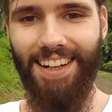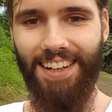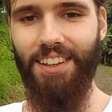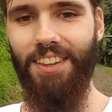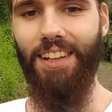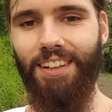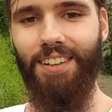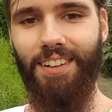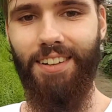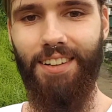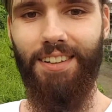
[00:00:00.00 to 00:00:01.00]
anything.
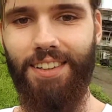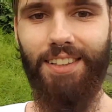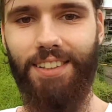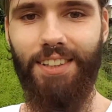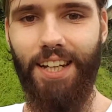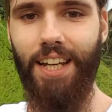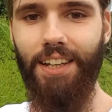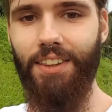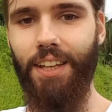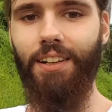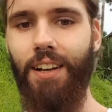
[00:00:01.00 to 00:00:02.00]
This is the key
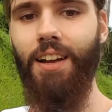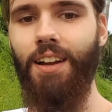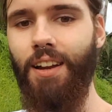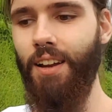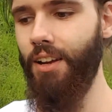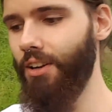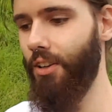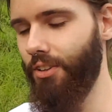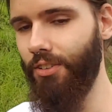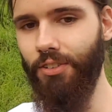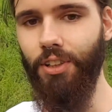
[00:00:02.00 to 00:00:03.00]
thing.
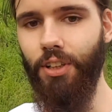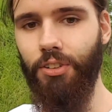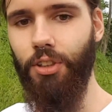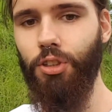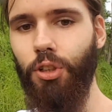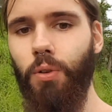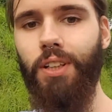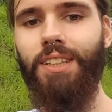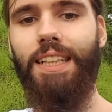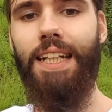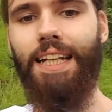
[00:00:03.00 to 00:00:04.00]
The soul doesn't